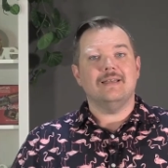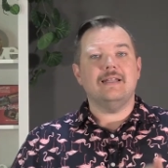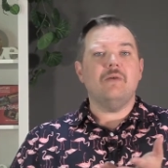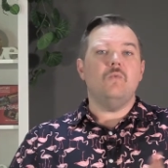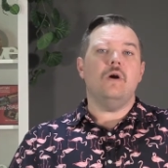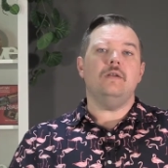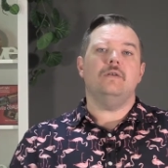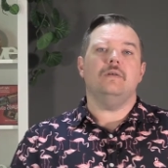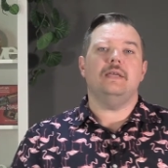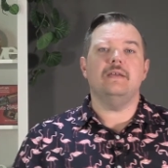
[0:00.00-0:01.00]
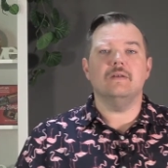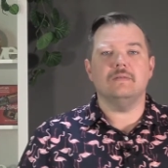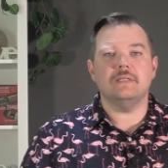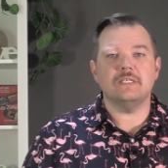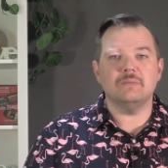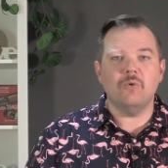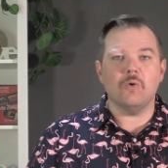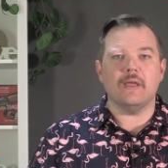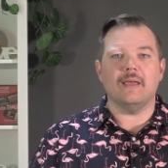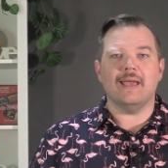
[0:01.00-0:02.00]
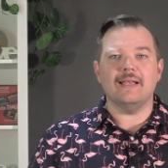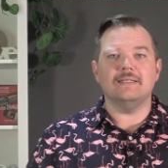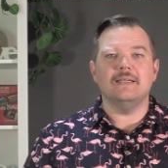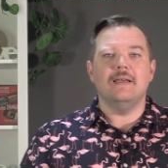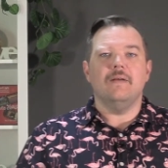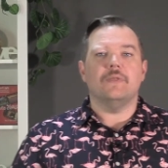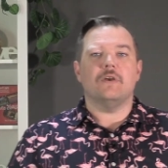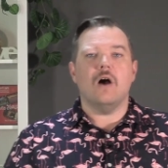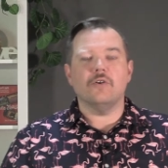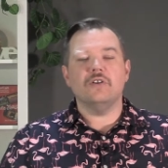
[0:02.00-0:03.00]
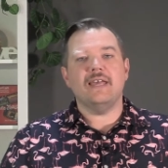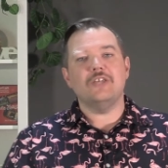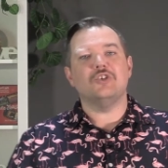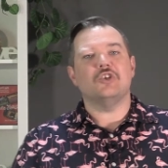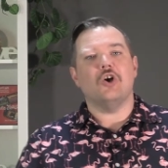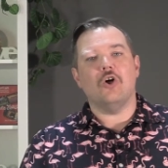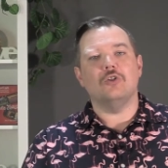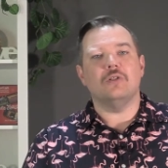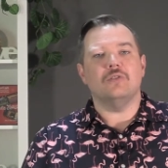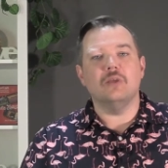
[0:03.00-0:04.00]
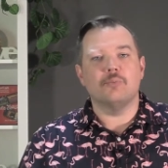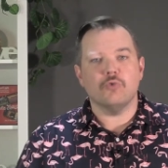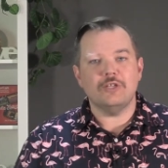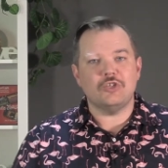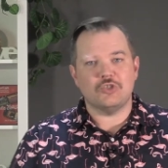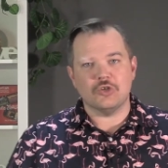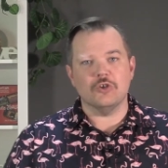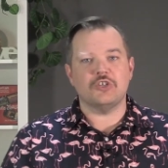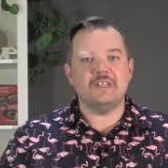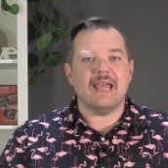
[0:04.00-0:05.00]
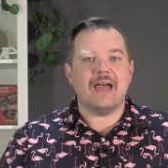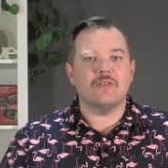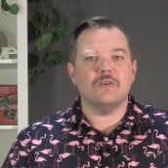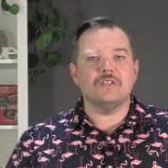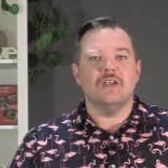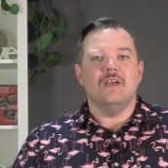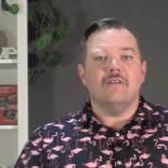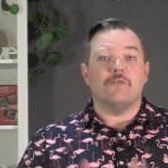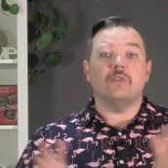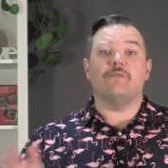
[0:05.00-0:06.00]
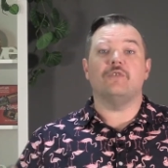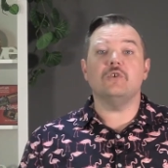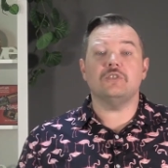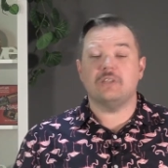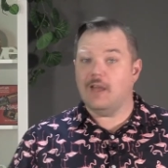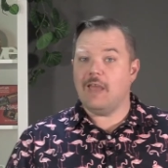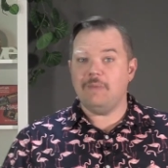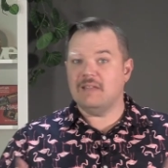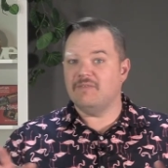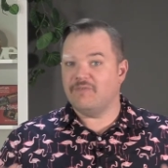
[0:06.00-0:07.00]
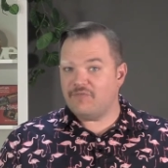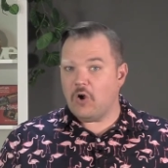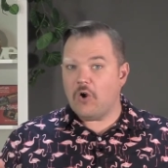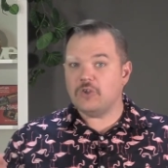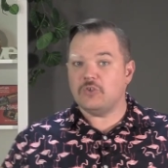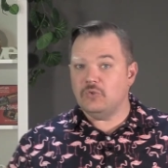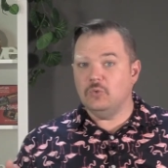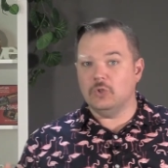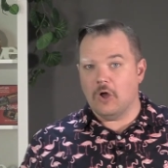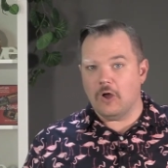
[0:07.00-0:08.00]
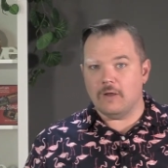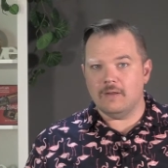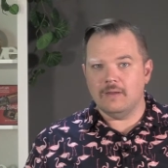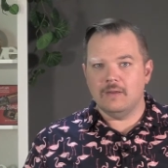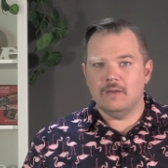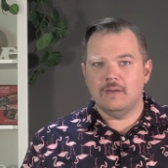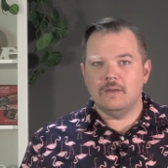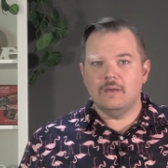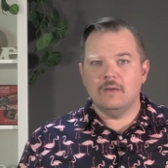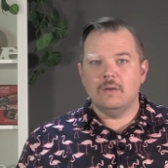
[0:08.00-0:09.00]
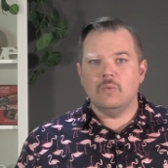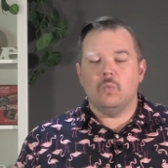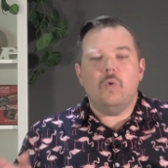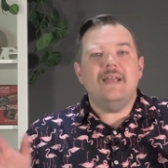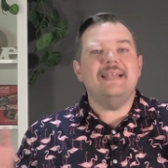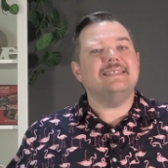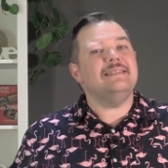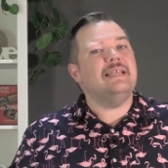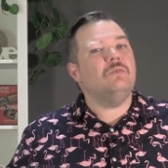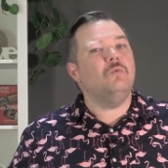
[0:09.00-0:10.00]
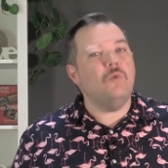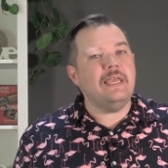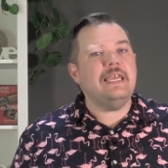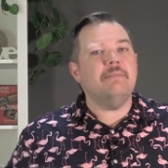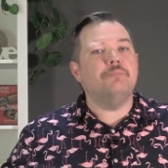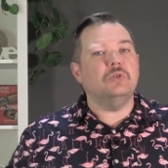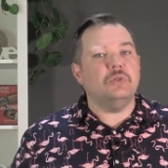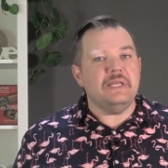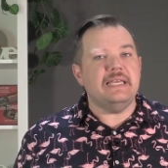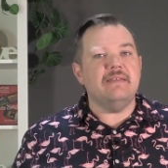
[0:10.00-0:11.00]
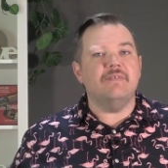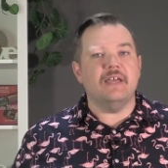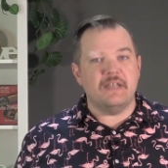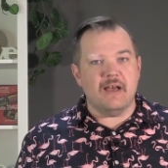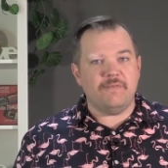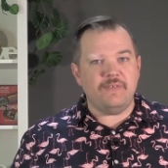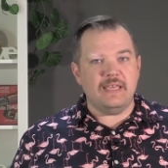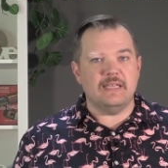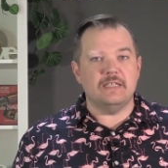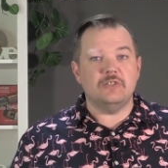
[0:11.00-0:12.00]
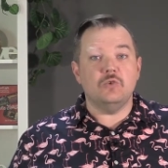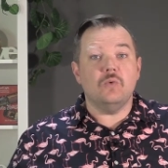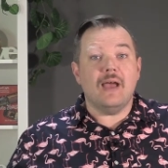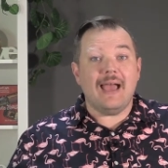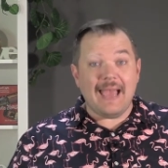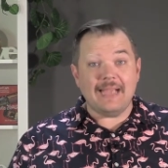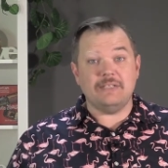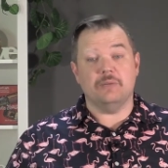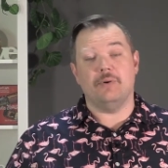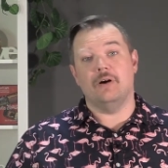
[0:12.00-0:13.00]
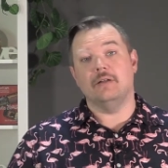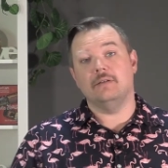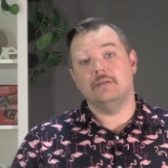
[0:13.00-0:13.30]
And I wonder here this morning, as the congregation called the Bridge Church gathers for the first time in far too long, what is it that we believe enough in to act upon?